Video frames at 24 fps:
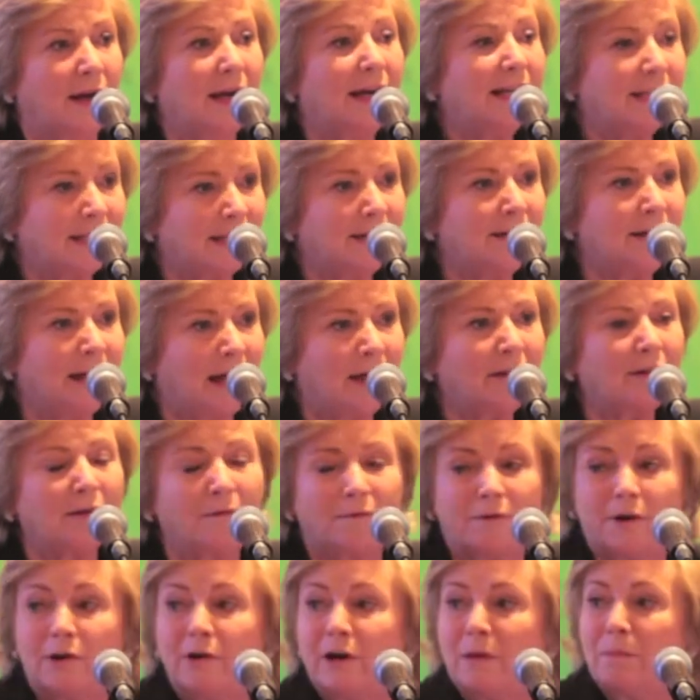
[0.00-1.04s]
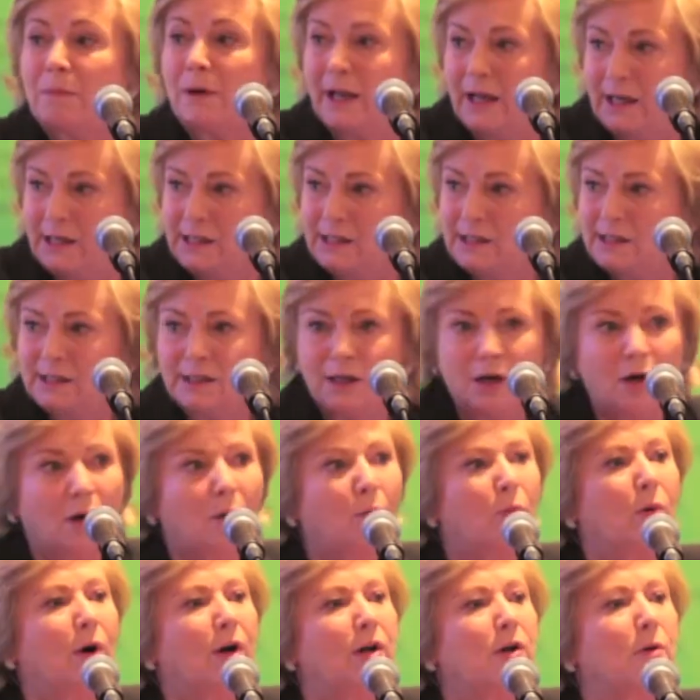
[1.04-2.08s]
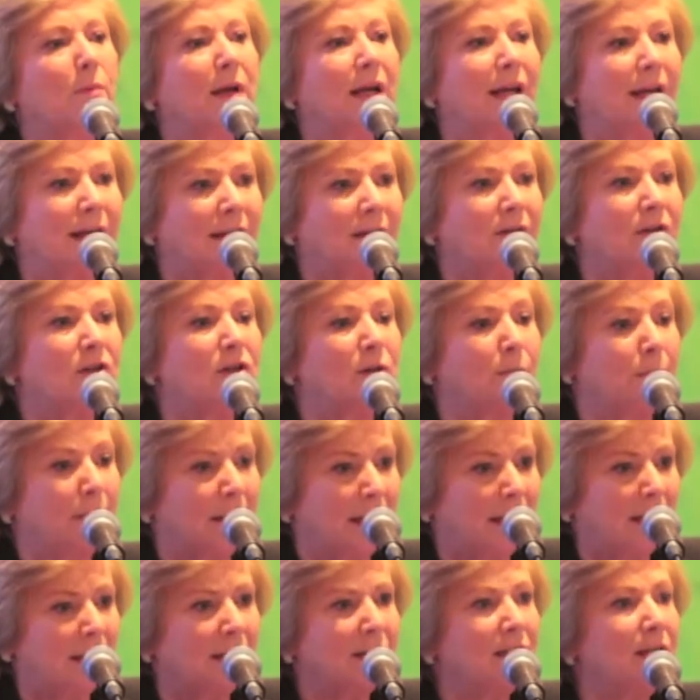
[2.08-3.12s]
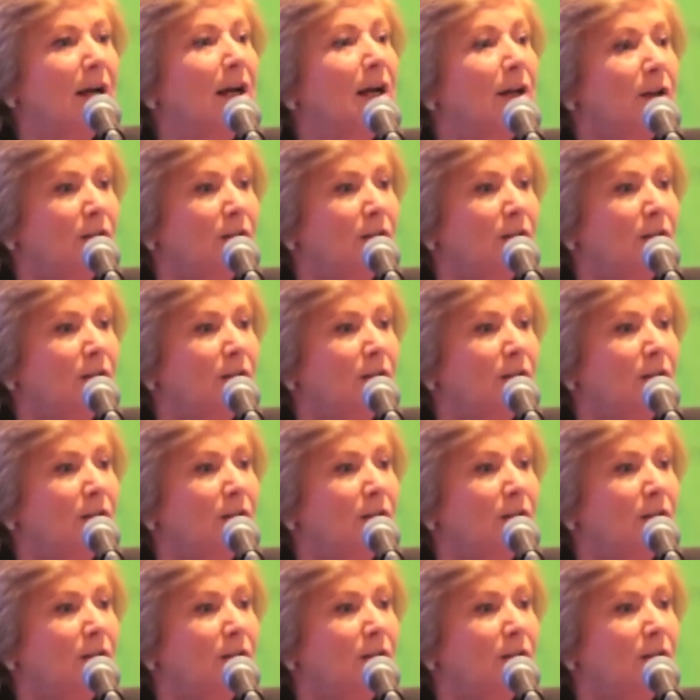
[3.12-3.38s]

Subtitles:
isn't that the very place where you begin to build